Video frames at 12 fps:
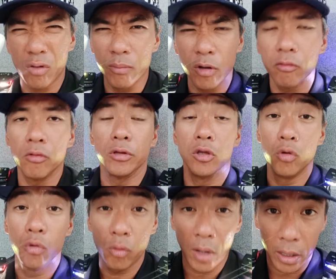no, I'm not rude.
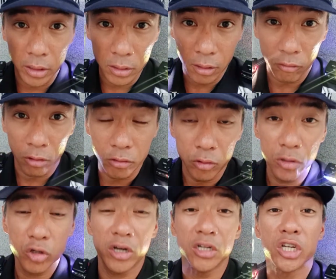You are in the wrong. You
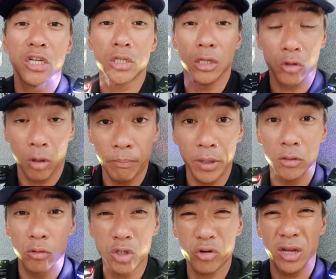don't try and change the
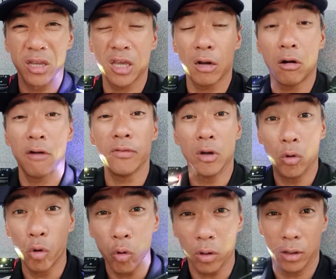topic. Don't try and get off the
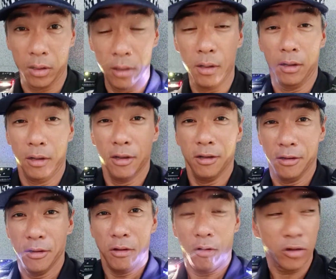hook.
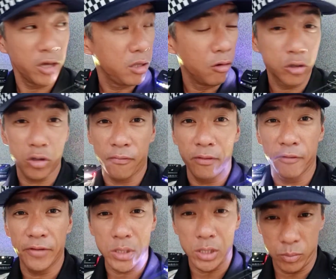Okay, your traffic
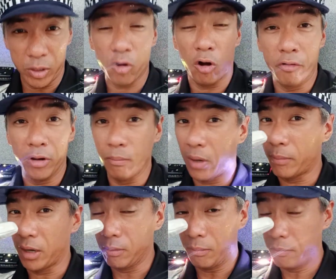offence has been caught already by
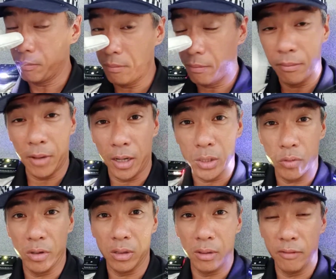my
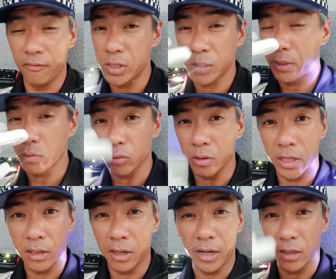eyes, really. Visible to the
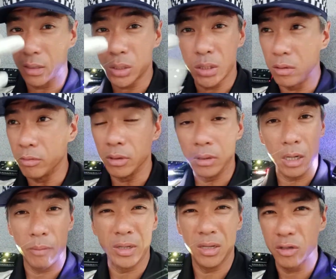naked eye. I can see really
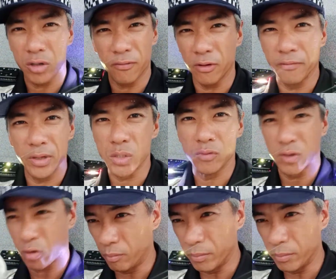how many traffic offences you